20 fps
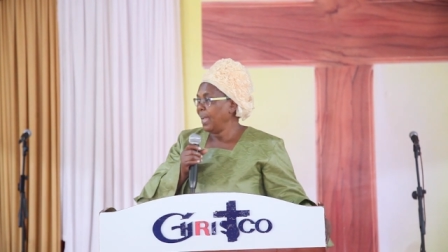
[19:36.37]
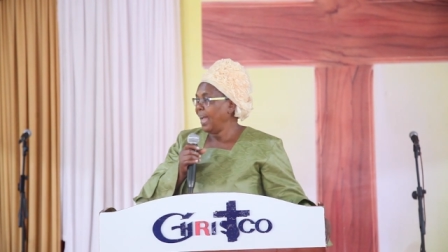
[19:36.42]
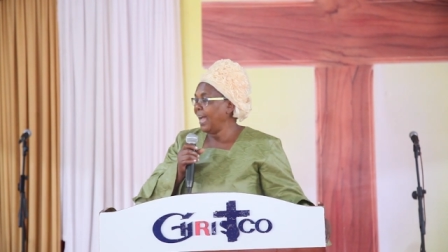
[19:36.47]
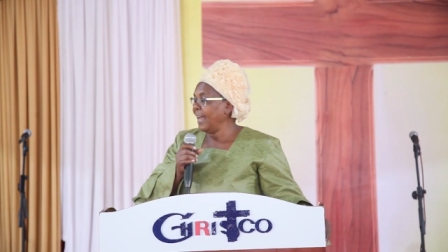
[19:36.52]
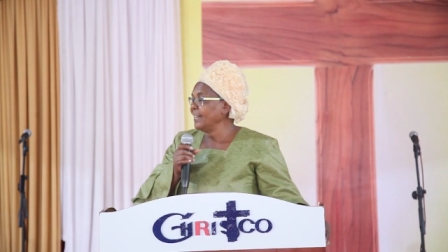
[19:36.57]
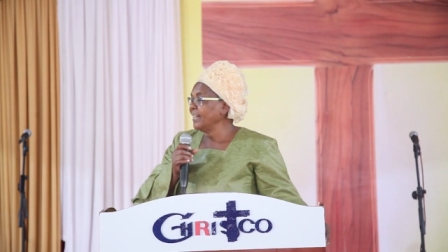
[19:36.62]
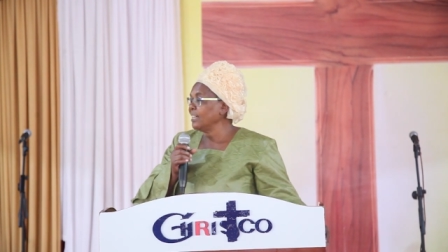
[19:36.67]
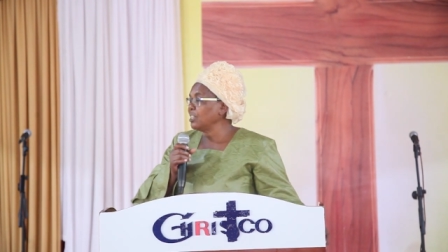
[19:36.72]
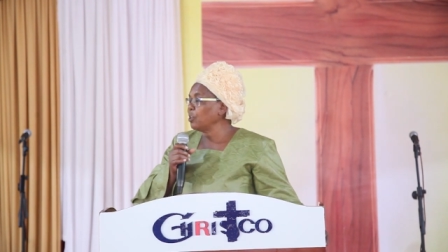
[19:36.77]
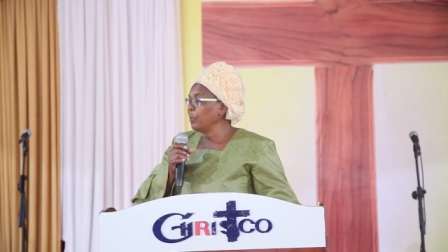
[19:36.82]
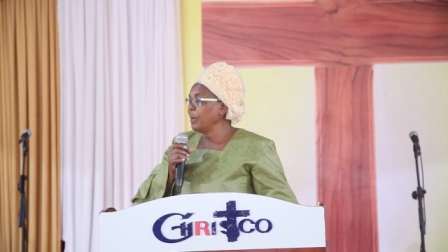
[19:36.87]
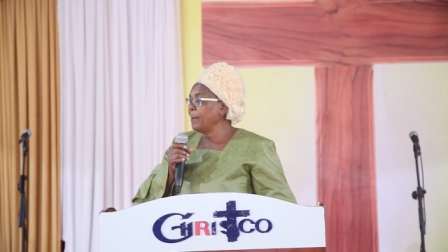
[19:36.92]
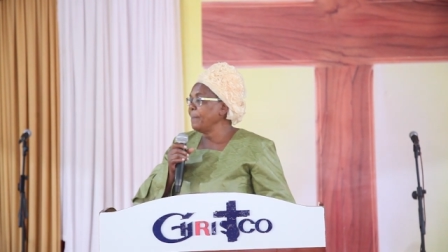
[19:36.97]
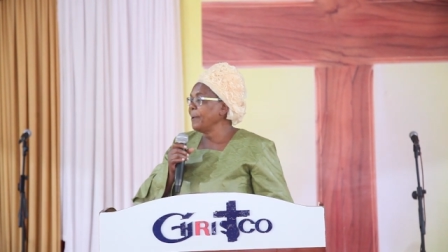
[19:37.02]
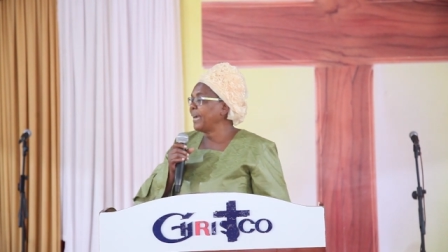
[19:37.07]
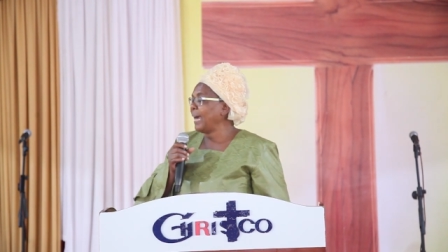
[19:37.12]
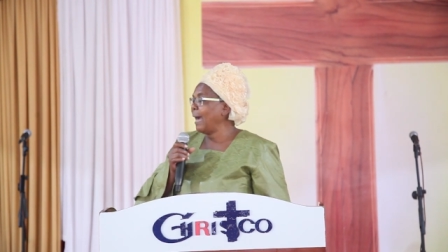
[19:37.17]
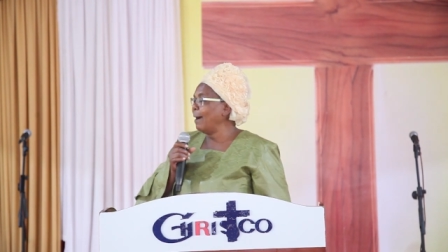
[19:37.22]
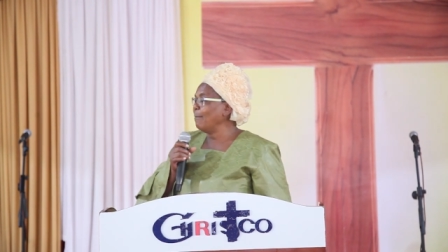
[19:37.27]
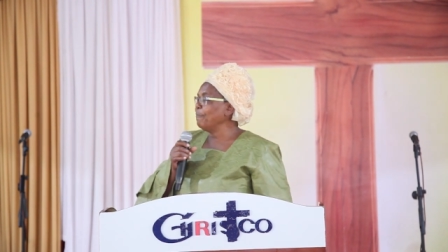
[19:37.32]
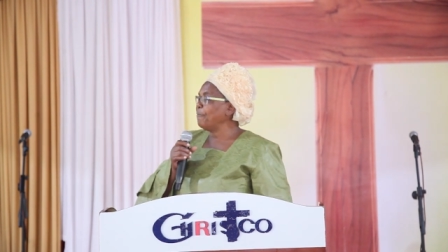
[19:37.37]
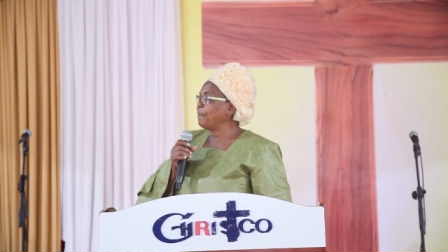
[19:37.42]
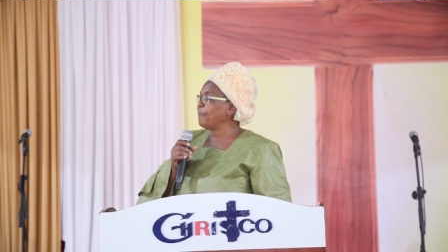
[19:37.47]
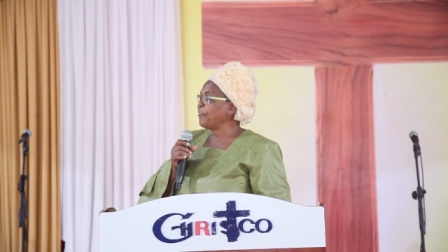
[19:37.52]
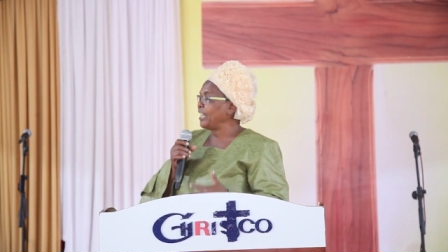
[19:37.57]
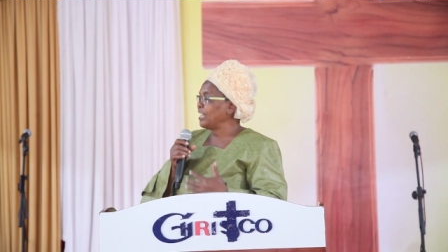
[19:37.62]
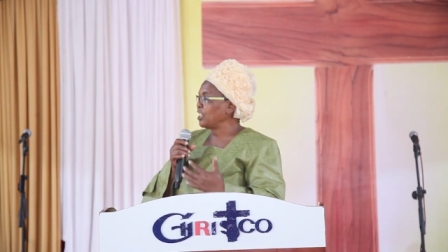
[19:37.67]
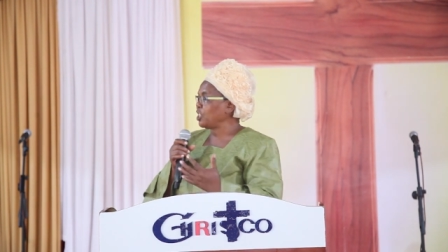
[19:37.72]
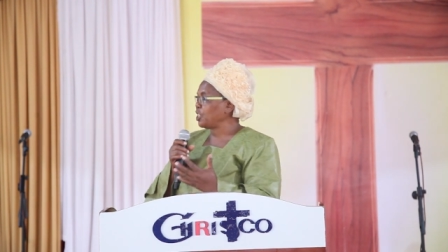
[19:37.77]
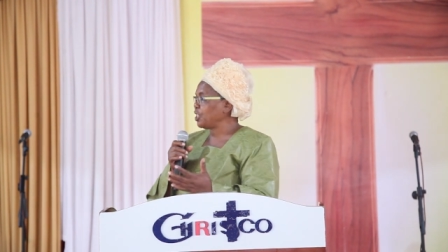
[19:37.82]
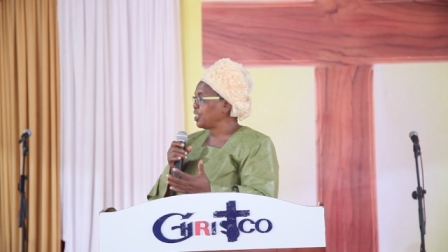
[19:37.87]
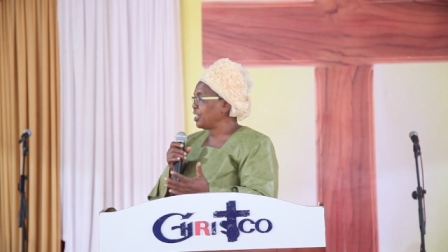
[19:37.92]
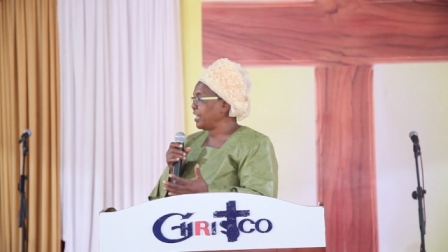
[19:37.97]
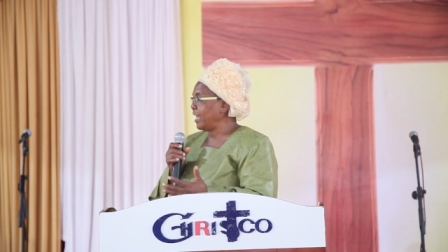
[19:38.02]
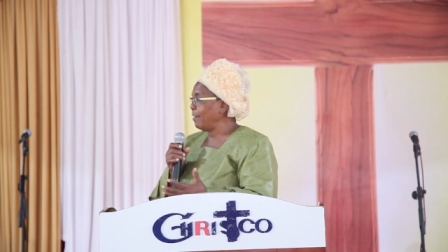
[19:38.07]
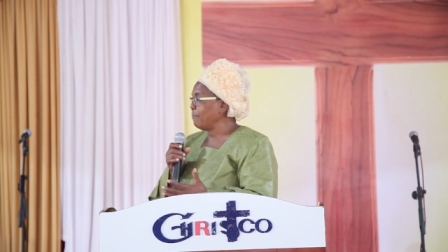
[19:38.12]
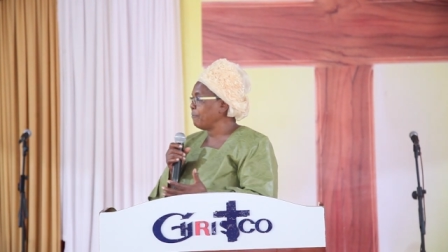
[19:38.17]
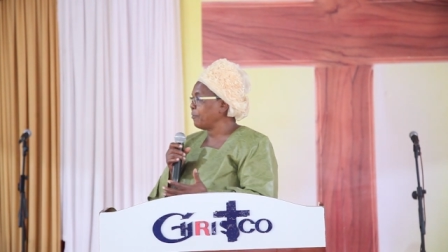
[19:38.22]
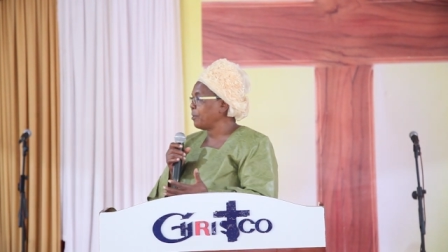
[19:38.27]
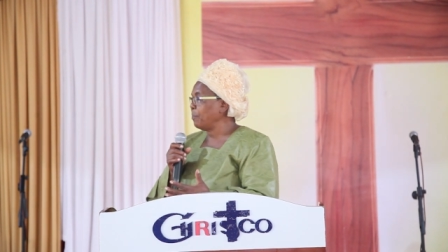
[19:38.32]
And it will become fresh
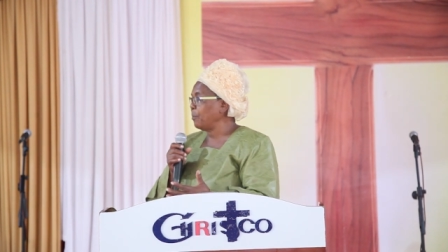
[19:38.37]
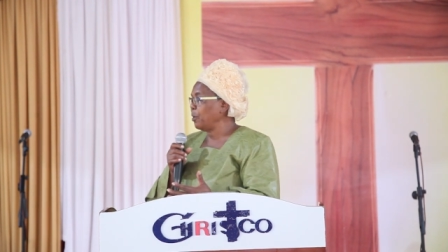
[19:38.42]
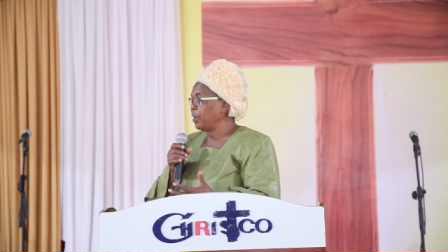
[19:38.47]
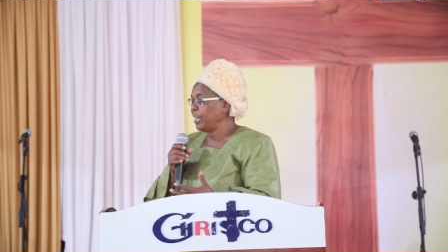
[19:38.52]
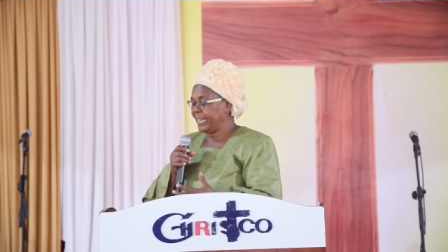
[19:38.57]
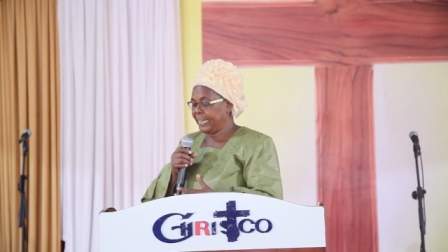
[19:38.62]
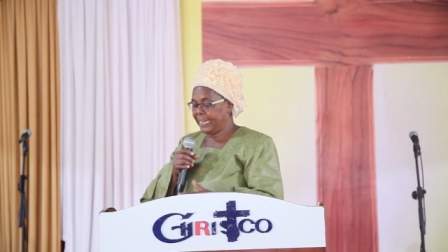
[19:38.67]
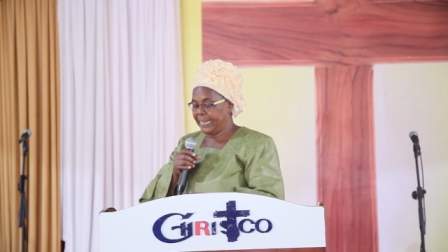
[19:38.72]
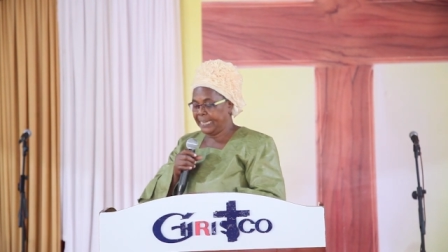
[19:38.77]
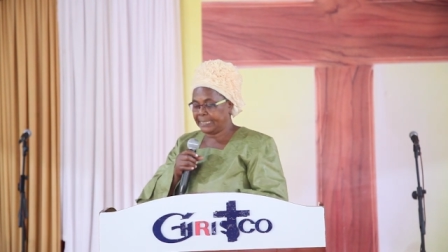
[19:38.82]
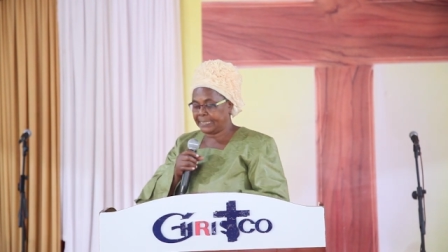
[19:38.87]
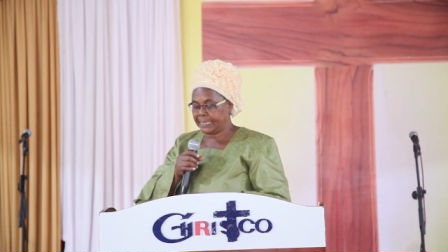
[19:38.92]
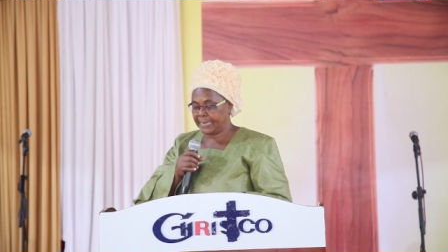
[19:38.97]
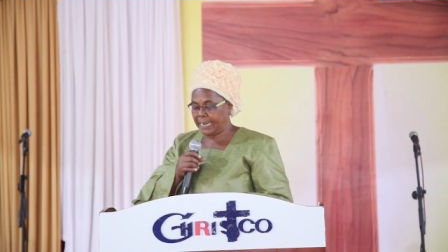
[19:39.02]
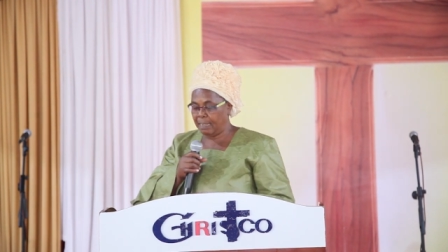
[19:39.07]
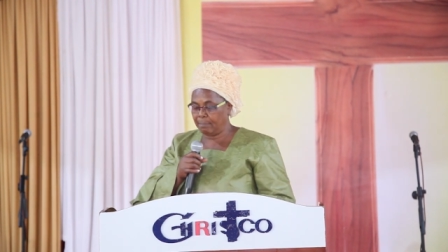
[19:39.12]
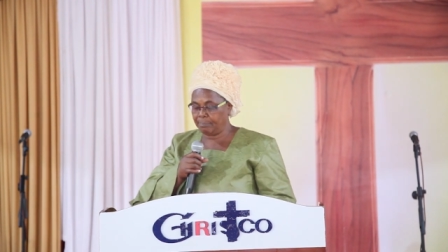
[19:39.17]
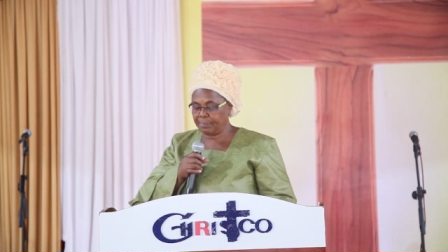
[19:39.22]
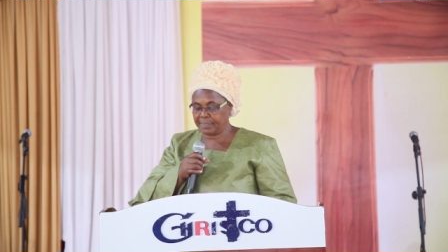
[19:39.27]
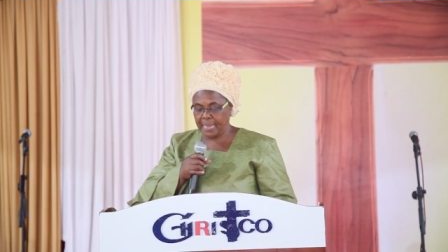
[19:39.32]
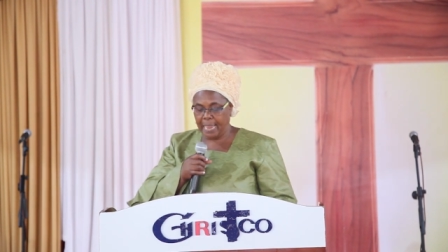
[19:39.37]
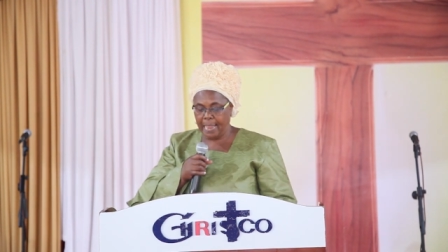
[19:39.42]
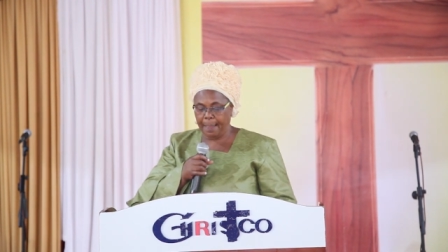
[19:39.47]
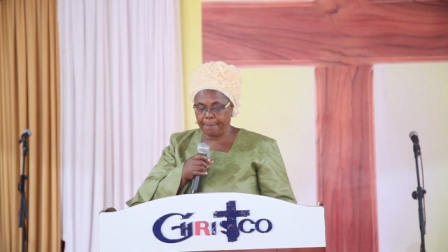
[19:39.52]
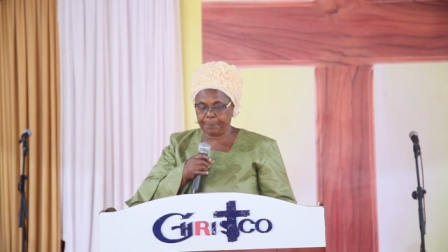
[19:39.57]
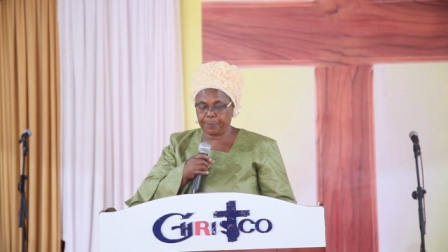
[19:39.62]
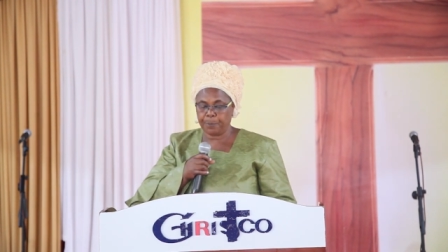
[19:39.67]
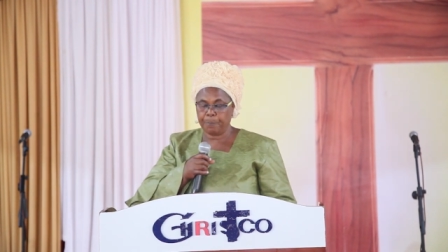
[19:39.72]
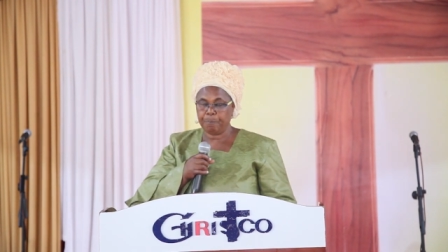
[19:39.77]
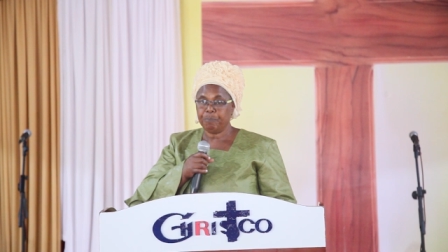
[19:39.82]
every morning it comes up.